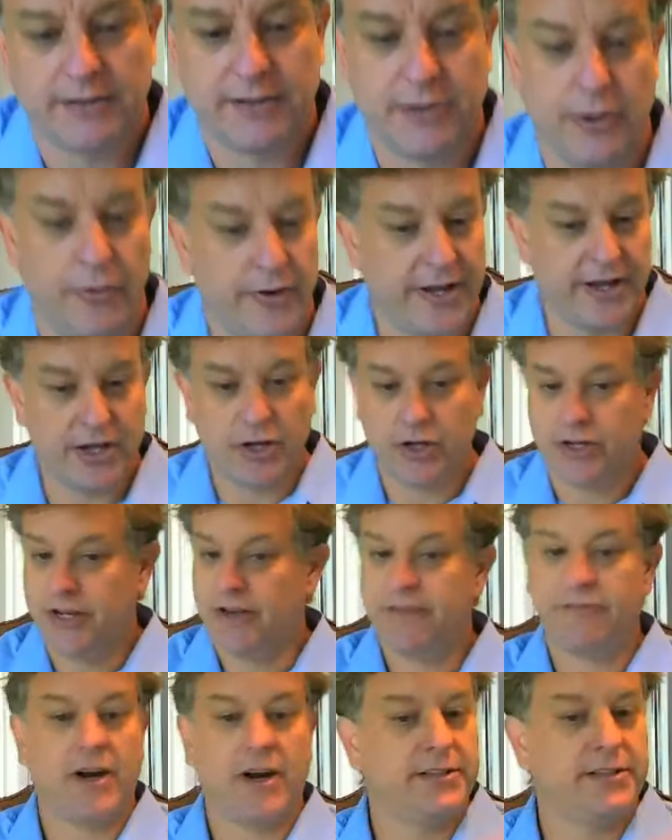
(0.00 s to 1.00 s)
So it could
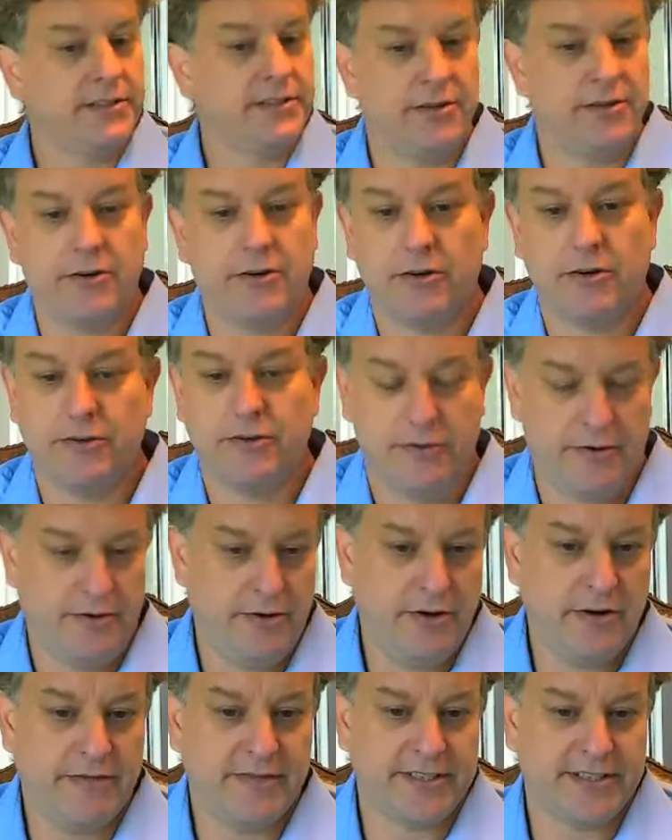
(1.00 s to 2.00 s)
give rise to
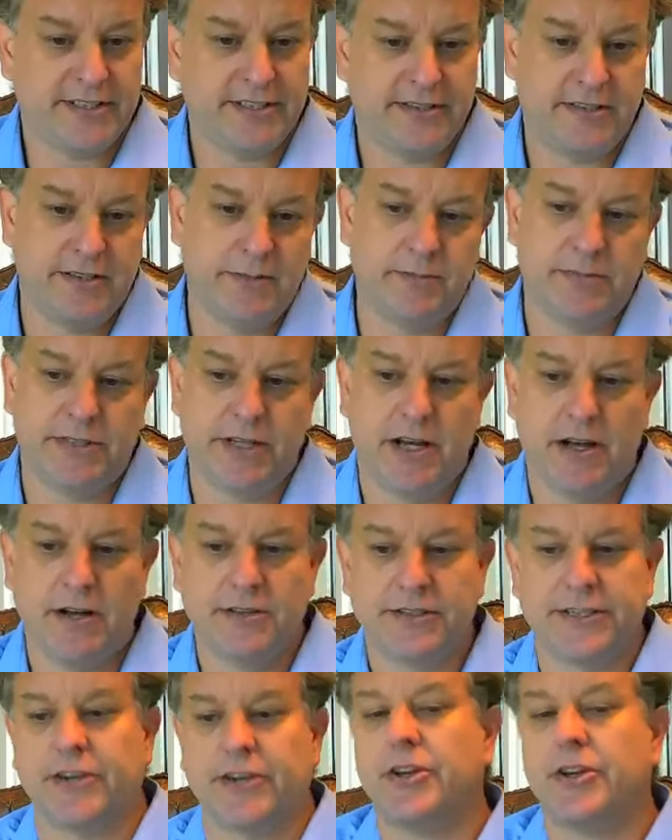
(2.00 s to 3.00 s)
nervous system
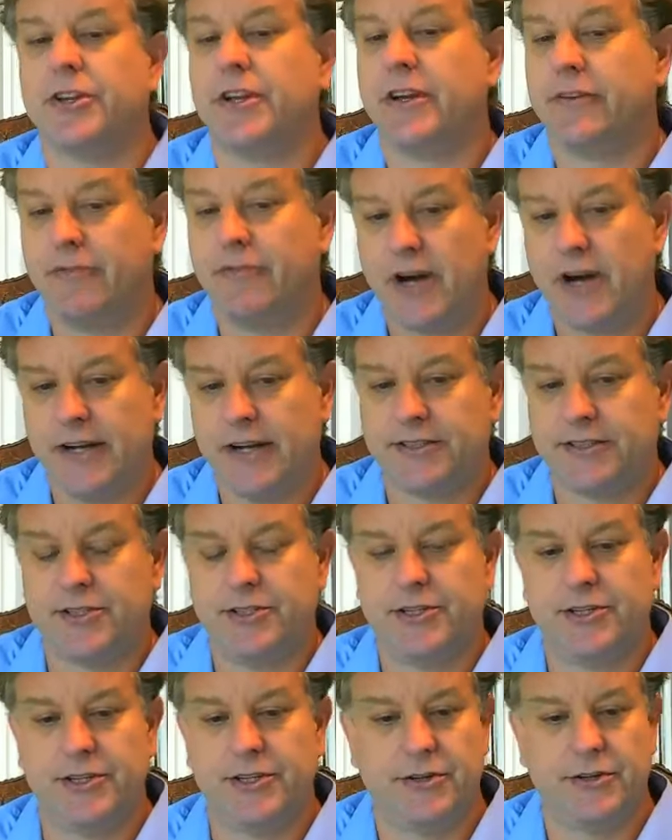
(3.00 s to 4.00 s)
cells, it could give
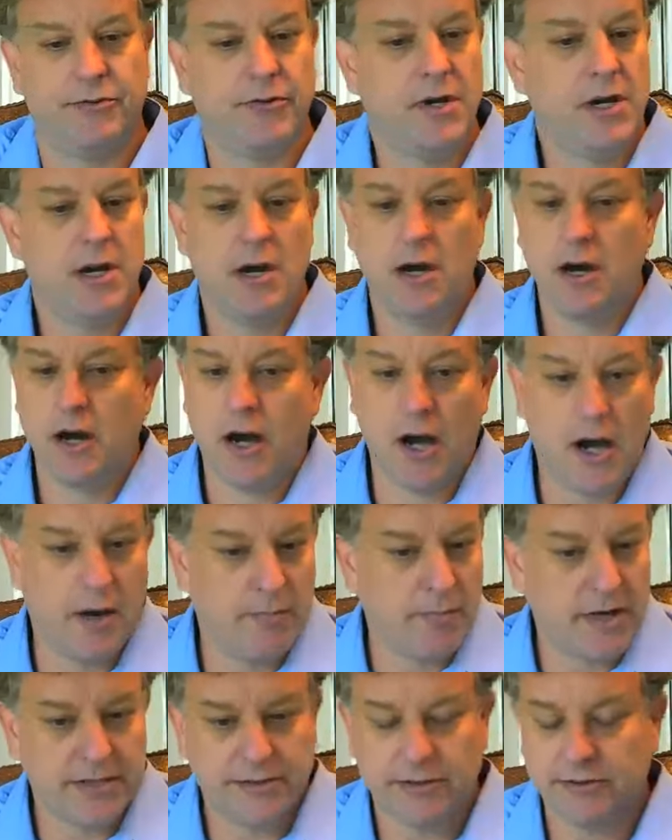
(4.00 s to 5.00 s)
rise to
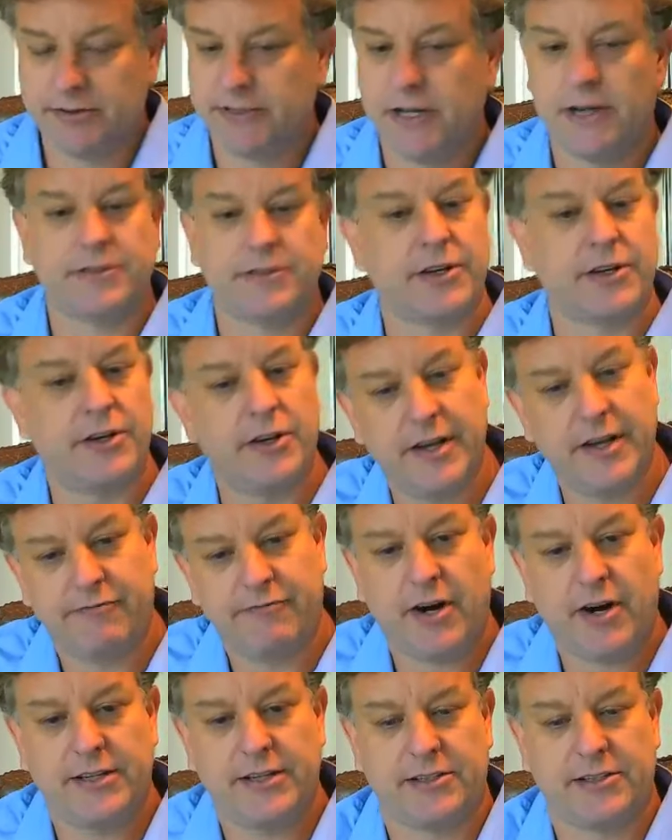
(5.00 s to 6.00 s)
muscle cells, it could
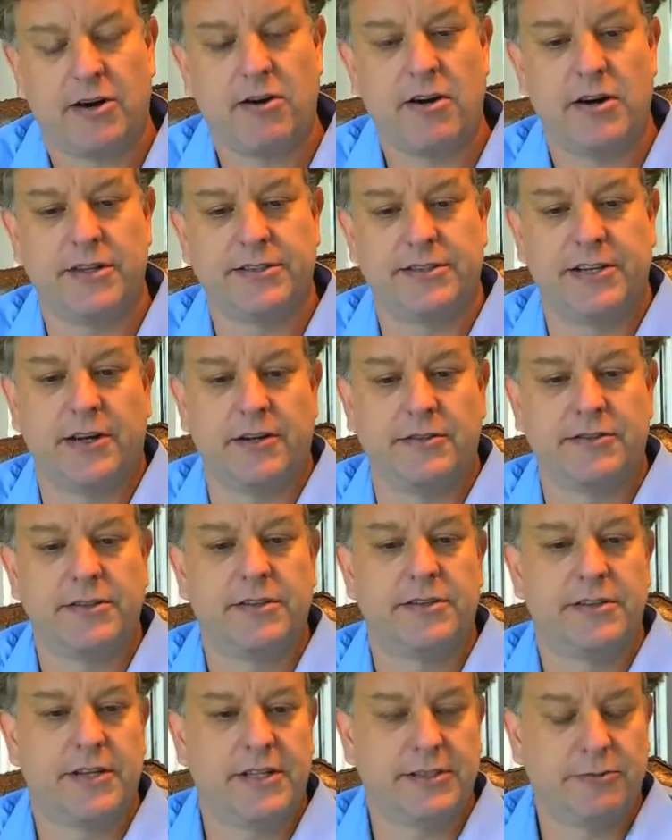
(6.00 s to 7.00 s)
give rise to heart
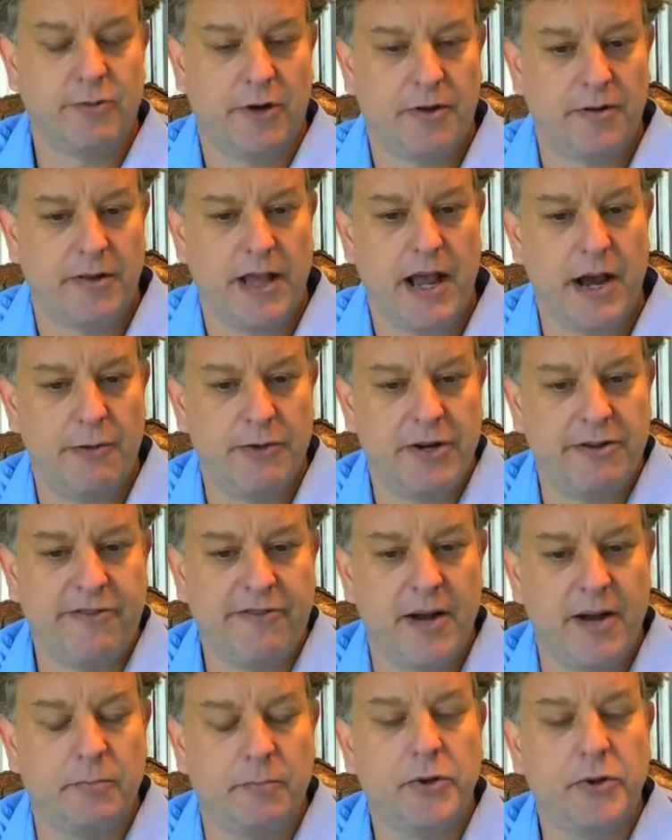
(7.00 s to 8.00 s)
cells. That's how we
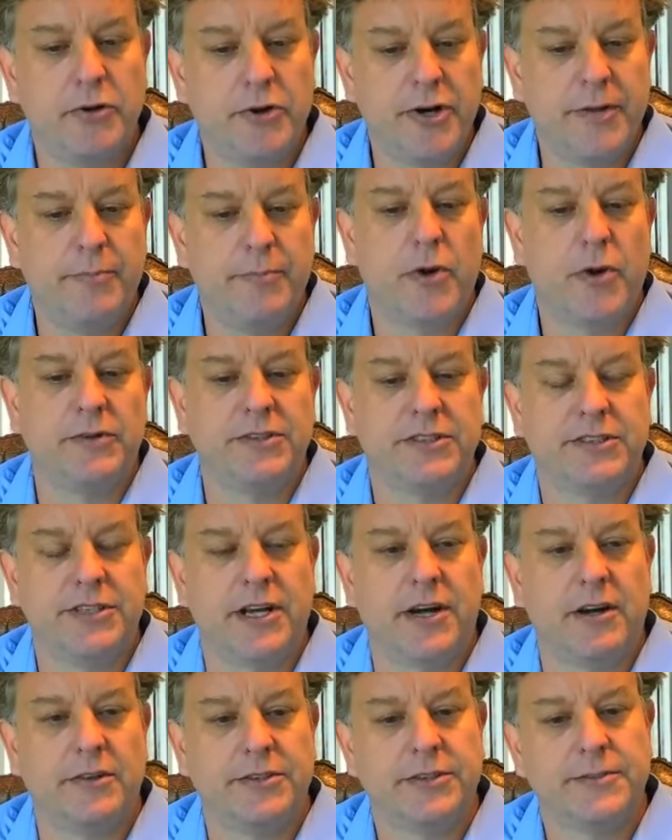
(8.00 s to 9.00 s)
define pluripotent
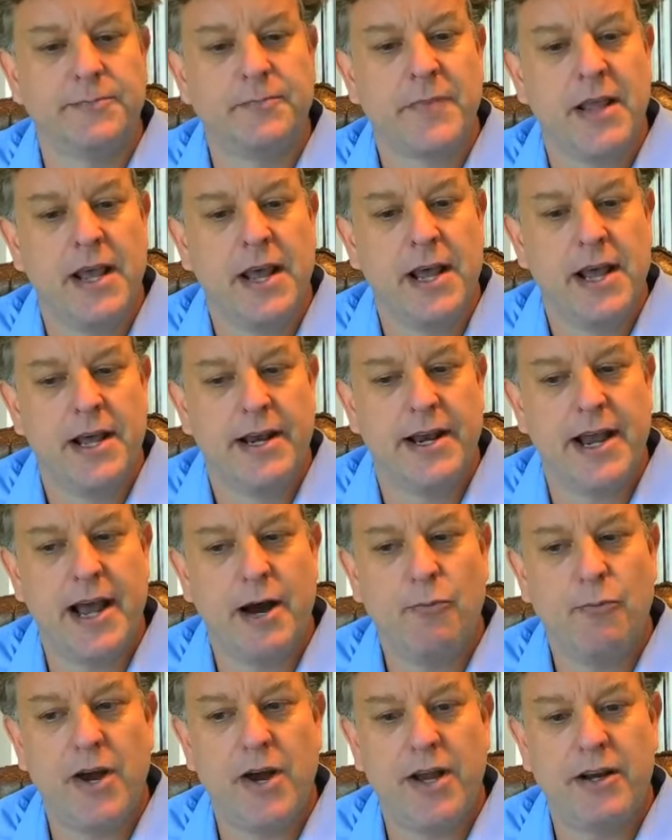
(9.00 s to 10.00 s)
cells.
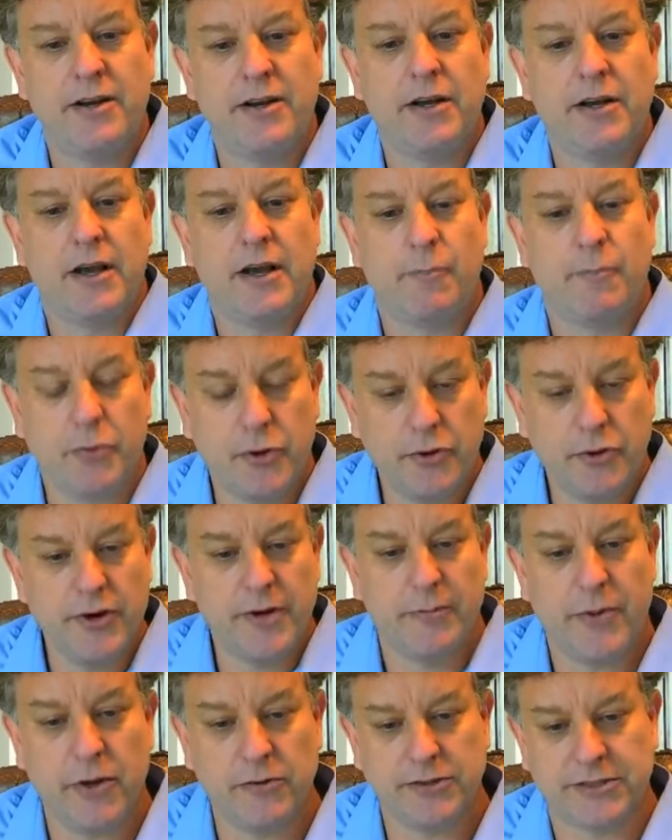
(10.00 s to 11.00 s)
Now, when
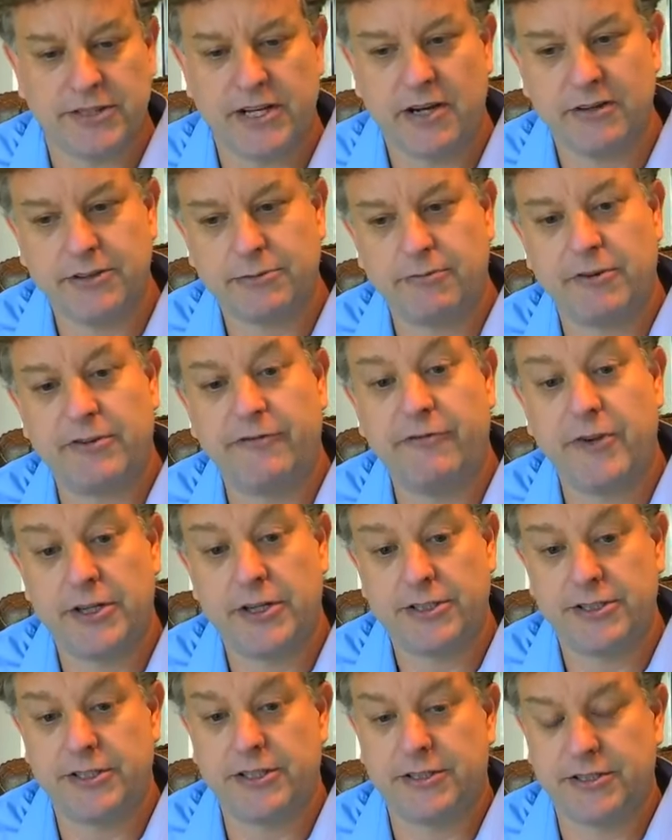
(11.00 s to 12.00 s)
pluripotent cells were
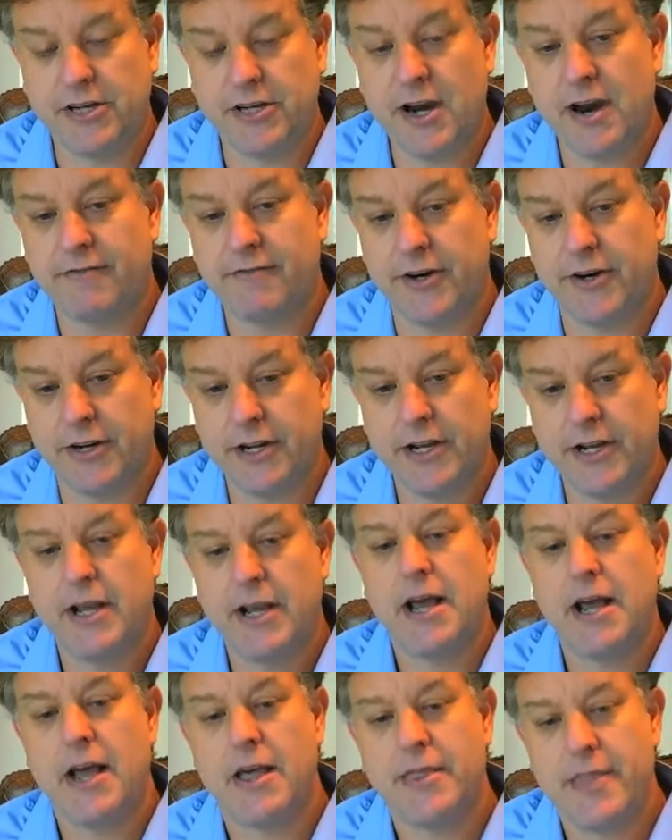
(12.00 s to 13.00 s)
first discovered,
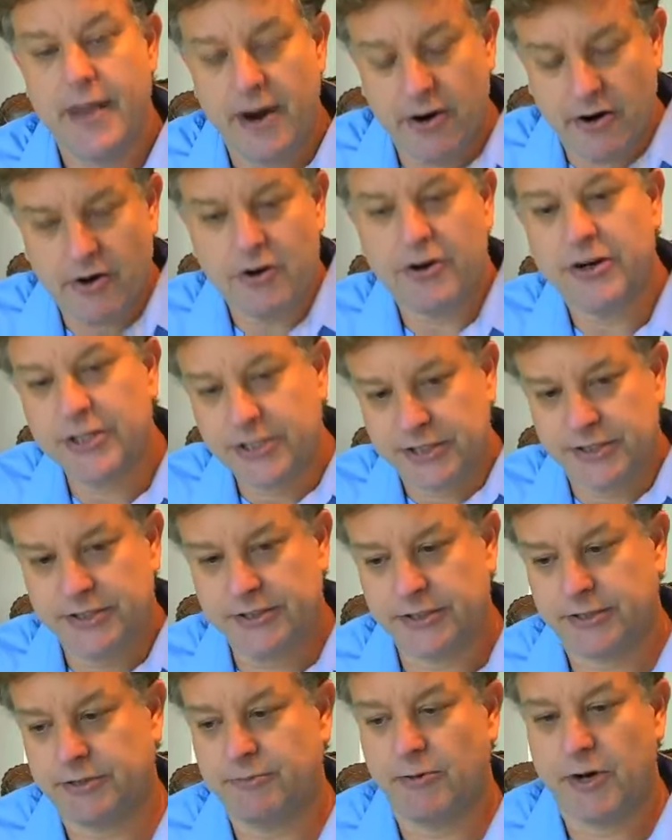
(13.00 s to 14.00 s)
their
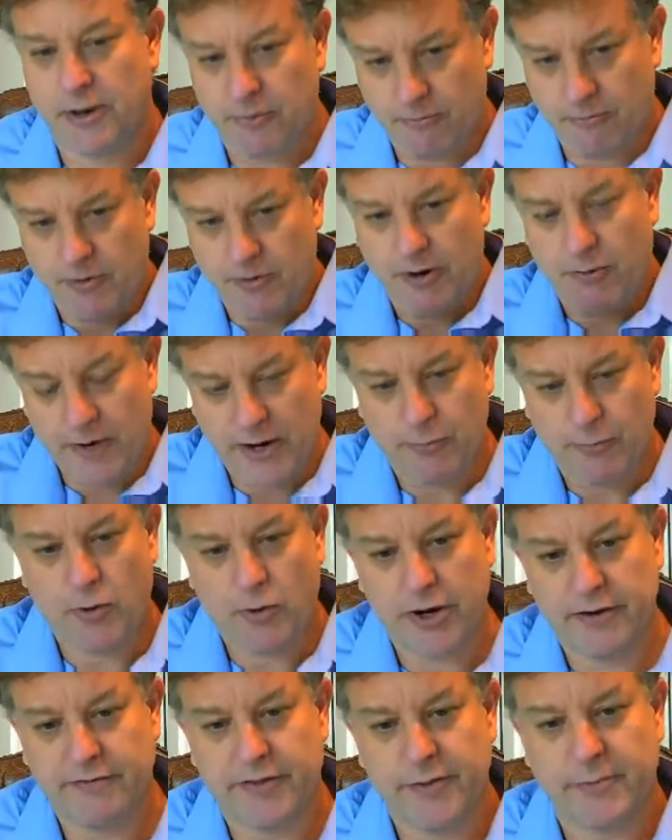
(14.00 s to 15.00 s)
origins were where one